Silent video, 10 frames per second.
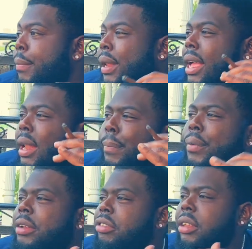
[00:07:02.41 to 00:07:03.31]
But I got a
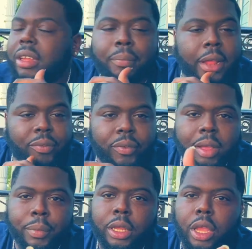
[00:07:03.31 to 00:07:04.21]
project done. Matter of fact,
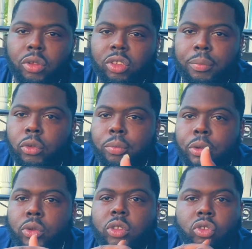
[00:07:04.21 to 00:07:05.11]
I'm going to give you some new
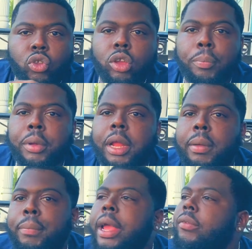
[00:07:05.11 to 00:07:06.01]
music so you can play in
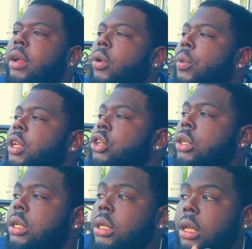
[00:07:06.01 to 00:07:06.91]
the background with the
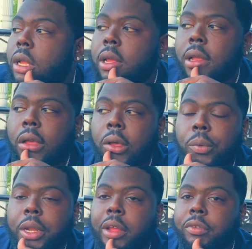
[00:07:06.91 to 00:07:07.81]
shit or
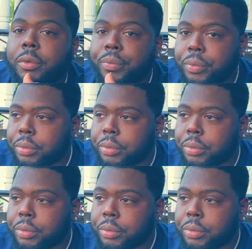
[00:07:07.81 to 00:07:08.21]
whatever.